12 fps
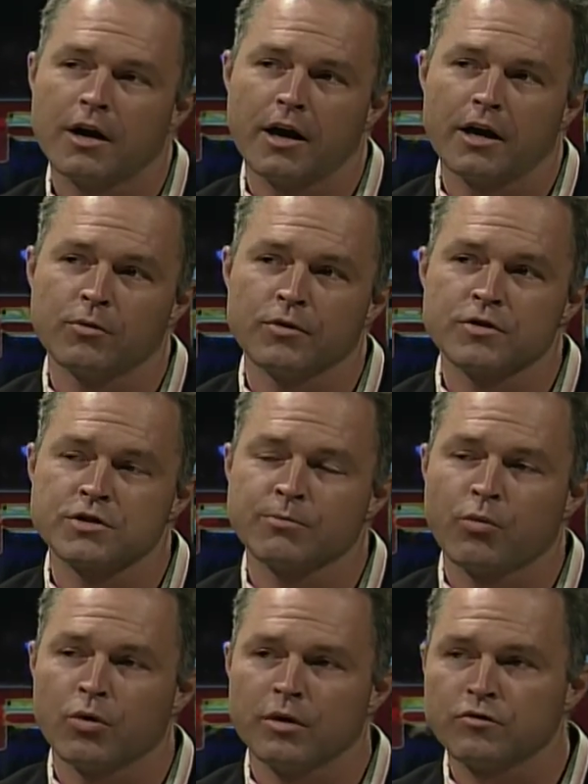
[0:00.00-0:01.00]
and with the
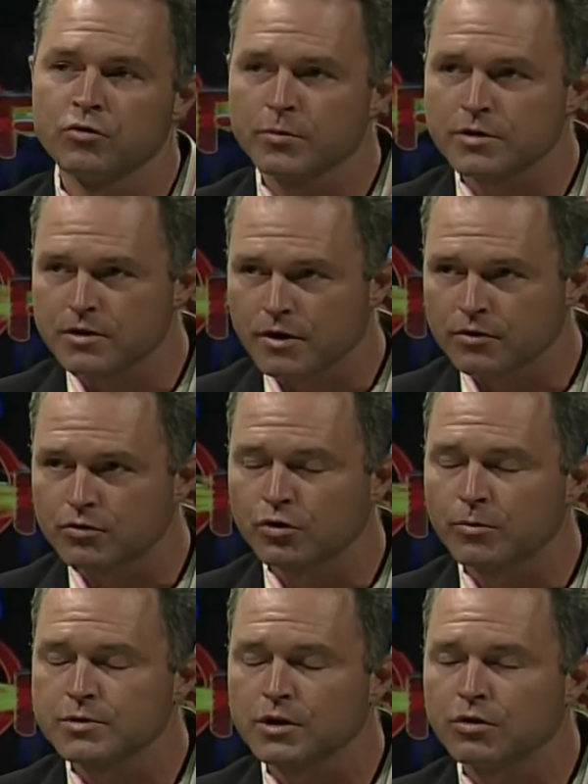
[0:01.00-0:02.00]
support of numerous other
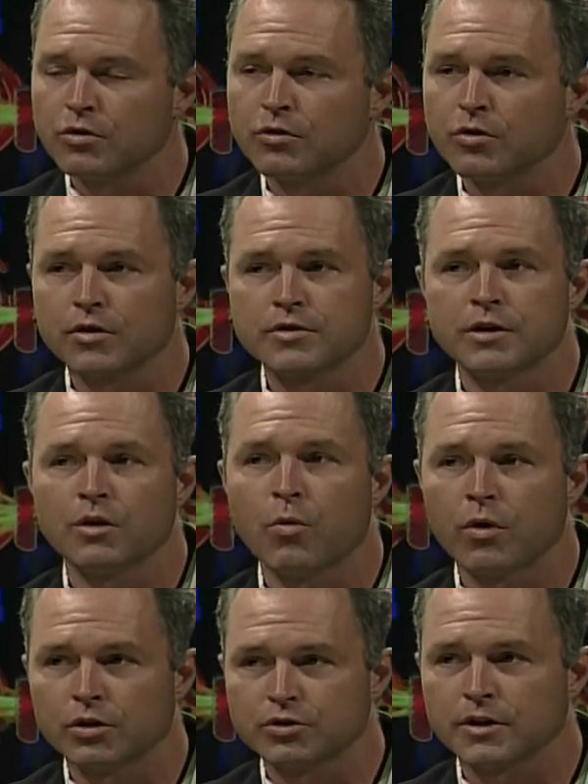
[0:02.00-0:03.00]
groups, including New York City
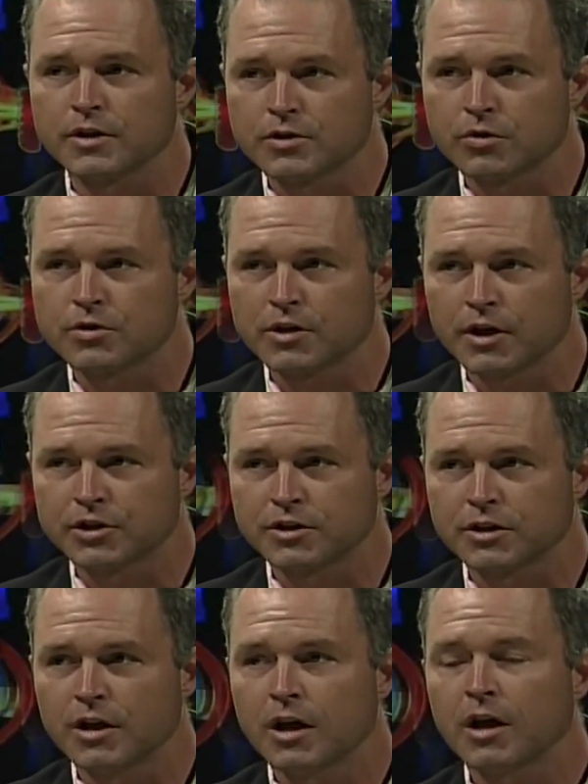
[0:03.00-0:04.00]
Water Trail Association,